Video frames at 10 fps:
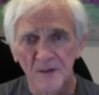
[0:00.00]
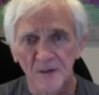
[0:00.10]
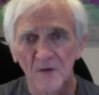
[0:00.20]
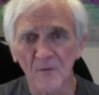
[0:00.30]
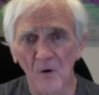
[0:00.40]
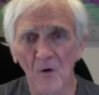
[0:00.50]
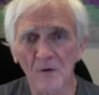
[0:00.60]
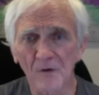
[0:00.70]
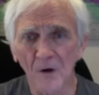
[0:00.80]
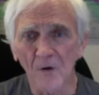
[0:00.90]
of
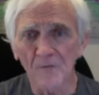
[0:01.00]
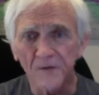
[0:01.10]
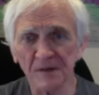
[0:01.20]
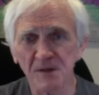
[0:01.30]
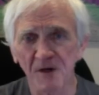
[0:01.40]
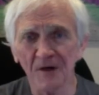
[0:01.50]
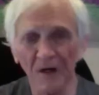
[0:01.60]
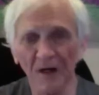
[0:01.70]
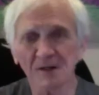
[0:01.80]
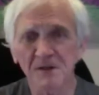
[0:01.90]
all dolphins are
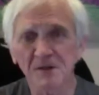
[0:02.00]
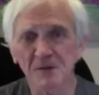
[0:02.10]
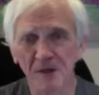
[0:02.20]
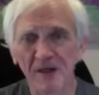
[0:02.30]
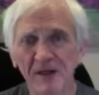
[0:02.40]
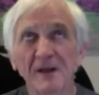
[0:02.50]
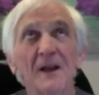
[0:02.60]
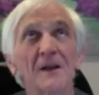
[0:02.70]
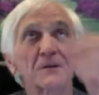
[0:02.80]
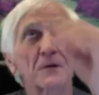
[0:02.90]
concentrated
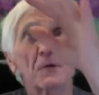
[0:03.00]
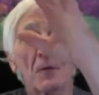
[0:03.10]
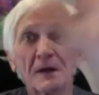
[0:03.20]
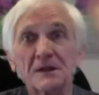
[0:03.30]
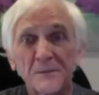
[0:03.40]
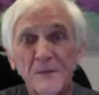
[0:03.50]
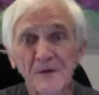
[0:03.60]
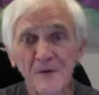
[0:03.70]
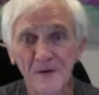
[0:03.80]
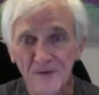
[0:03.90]
so Great
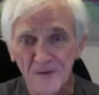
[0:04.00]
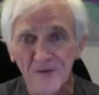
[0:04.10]
Spirit,